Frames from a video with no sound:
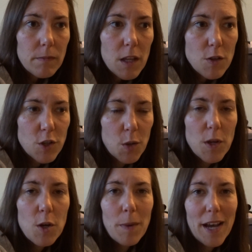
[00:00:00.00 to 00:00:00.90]
so that when
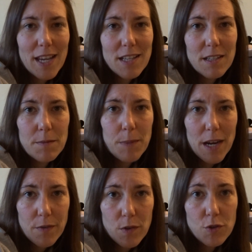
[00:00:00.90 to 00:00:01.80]
your back
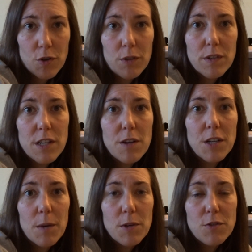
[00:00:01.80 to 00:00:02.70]
of your stroller is loaded
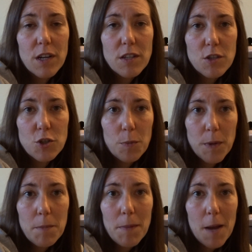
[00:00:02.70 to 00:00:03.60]
up with drinks and
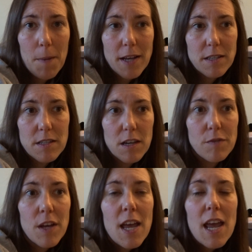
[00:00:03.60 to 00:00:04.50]
shopping and backpacks and
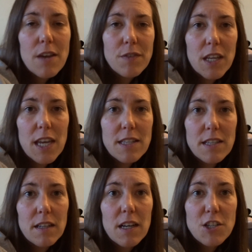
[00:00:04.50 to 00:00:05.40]
stuff, if the kid
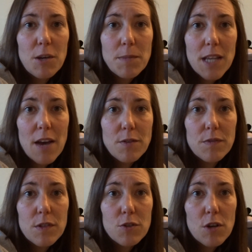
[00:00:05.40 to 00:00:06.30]
suddenly jumps out of
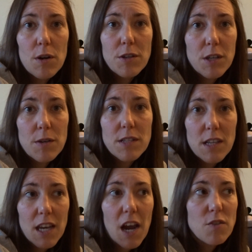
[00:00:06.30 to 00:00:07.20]
the stroller to go and see a
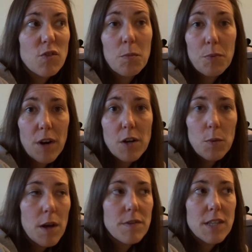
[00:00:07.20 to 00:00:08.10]
character or a parade or
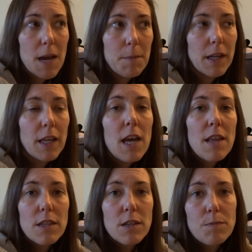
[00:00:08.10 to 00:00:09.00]
whatever's happening,
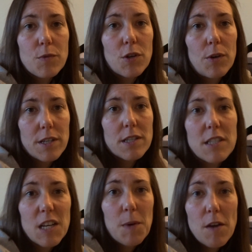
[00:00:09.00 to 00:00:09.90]
the stroller doesn't
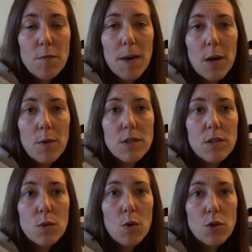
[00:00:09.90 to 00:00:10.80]
tip over backwards and
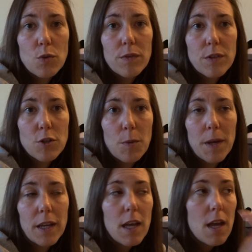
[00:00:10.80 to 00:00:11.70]
squash all of the
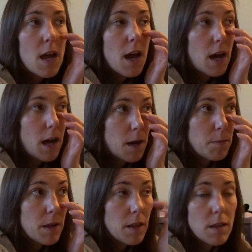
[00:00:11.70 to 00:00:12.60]
shopping.
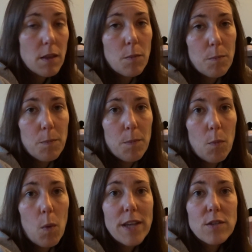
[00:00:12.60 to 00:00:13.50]
The
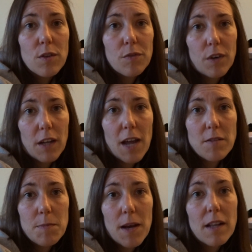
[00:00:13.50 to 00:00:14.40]
weights on the front
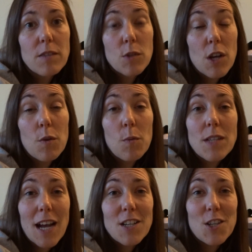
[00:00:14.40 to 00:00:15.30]
counterbalance, which I thought was
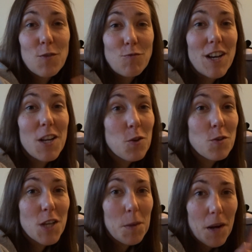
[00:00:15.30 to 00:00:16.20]
actually a really
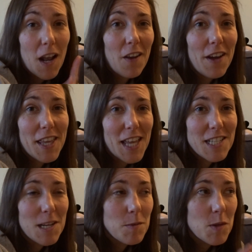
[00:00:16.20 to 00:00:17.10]
good tip, and I like that
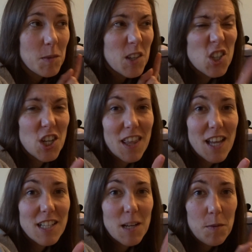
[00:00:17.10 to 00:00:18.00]
tip, so I'm going to share
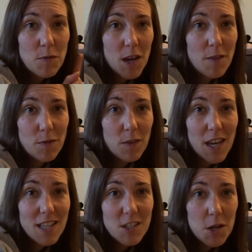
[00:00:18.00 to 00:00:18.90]
that tip. If you have
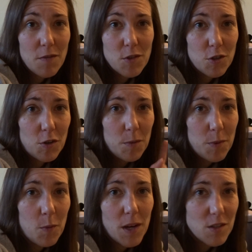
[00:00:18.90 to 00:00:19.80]
kids and you have a stroller,
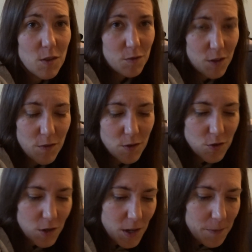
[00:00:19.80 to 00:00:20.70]
put weights on the front of your
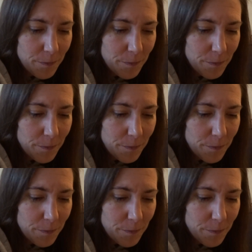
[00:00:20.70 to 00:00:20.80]
stroller.